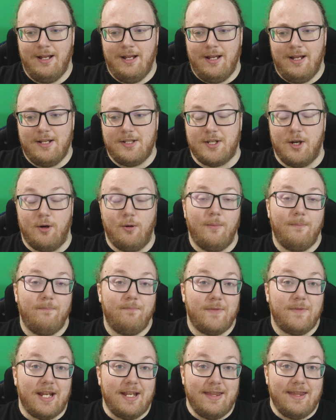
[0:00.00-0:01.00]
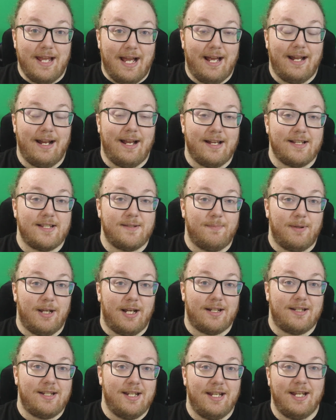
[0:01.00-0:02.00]
So in that
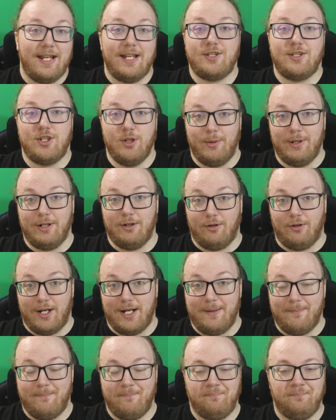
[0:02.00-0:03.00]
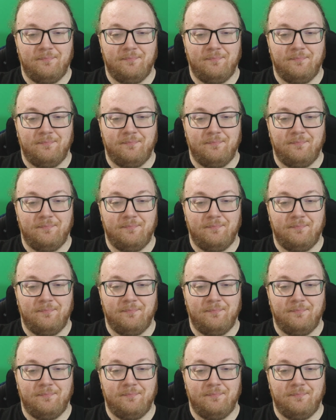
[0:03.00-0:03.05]
aspect, it's doing great.